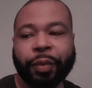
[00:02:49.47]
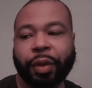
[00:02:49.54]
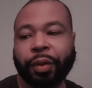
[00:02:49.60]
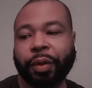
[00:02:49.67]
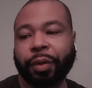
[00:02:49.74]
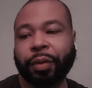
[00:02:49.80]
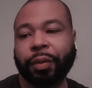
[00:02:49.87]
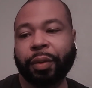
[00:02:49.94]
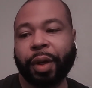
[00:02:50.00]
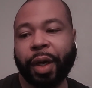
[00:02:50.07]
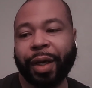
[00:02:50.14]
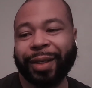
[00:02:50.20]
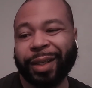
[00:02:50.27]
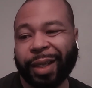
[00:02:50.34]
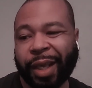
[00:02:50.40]
you know,
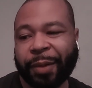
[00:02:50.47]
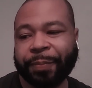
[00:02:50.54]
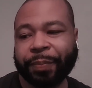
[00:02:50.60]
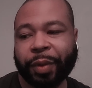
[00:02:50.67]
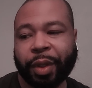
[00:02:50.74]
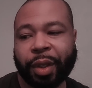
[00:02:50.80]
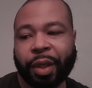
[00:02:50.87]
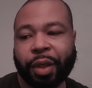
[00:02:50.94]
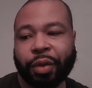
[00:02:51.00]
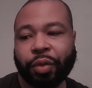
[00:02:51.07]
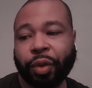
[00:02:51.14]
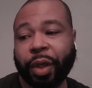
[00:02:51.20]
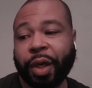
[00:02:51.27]
under that through the